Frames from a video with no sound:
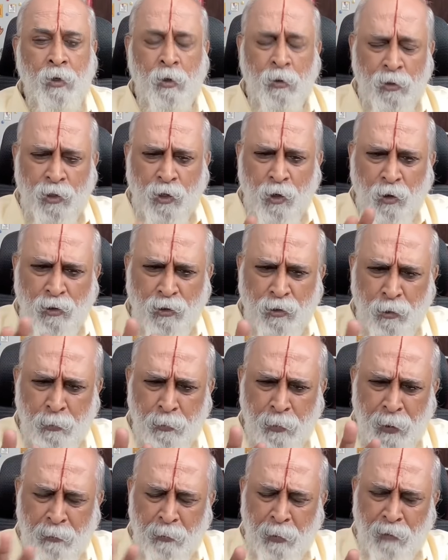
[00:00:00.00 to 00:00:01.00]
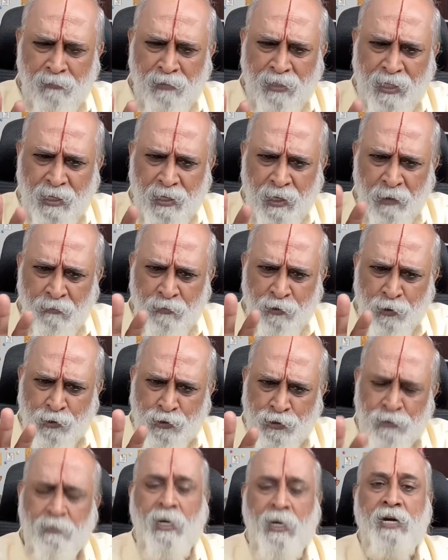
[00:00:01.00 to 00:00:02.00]
Don't talk to people with a
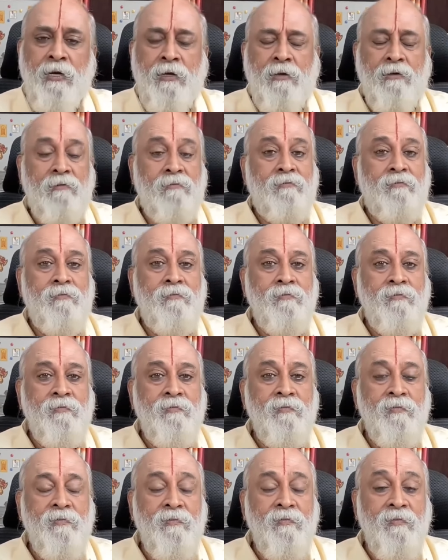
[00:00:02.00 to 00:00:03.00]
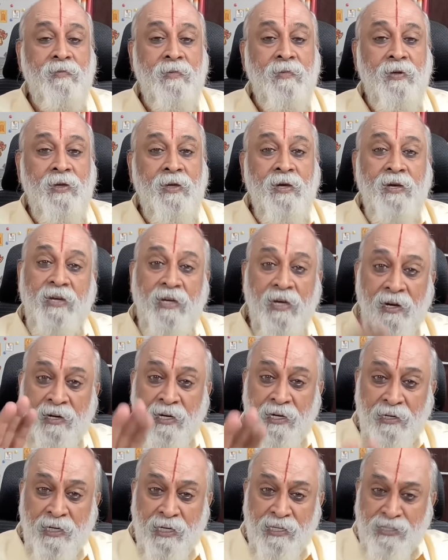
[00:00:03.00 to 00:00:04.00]
confused mind.
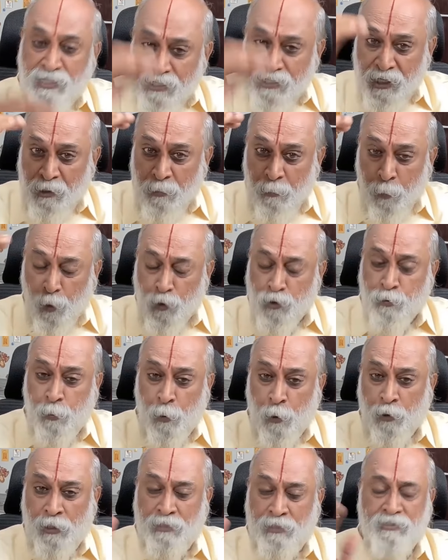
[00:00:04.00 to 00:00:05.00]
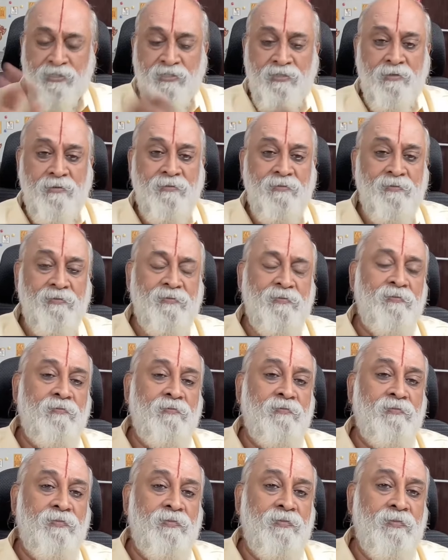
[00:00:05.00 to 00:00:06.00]
Any decision, postpone it.
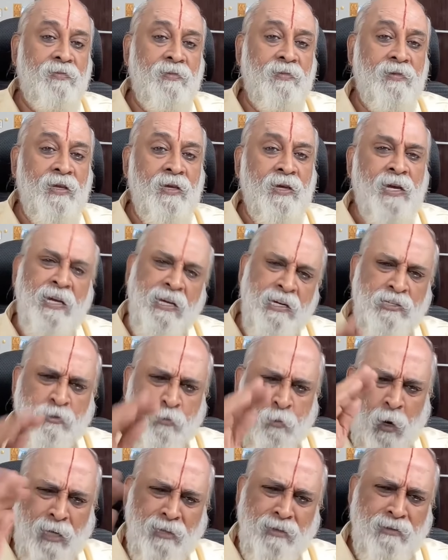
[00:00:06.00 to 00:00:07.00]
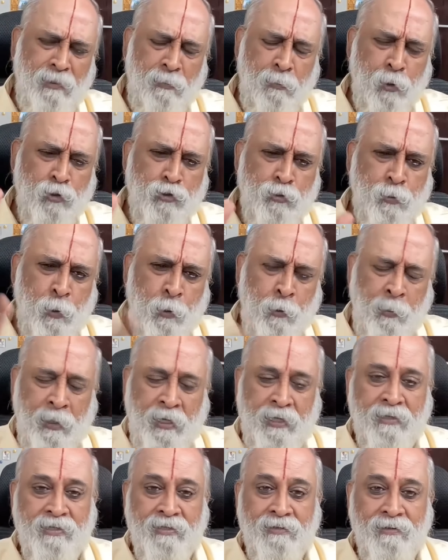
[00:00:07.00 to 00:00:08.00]
It's worth a
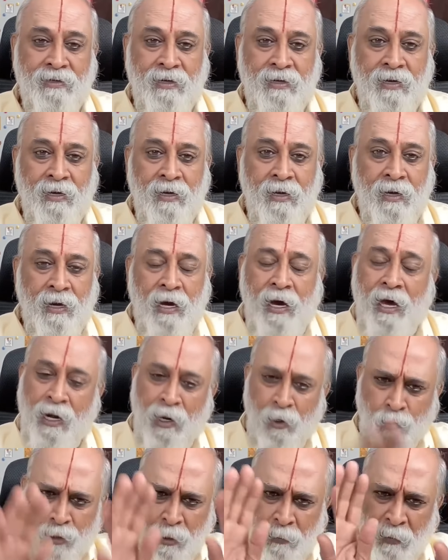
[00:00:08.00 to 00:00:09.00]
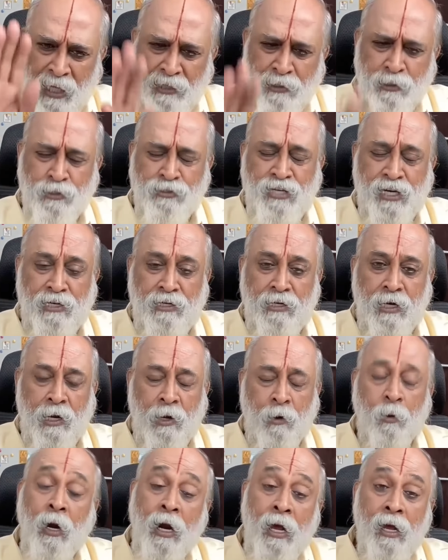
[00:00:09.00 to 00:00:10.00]
postponement. Allow the mind to settle
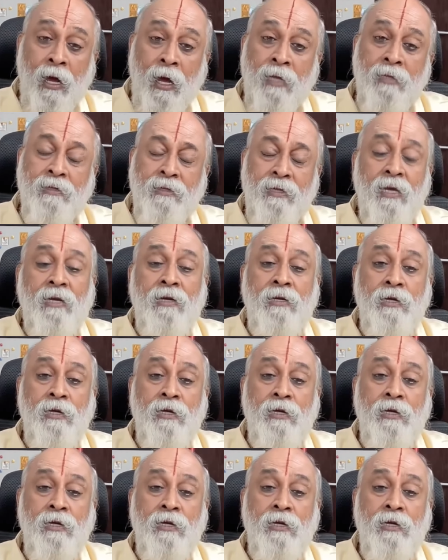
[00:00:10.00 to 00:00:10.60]
down and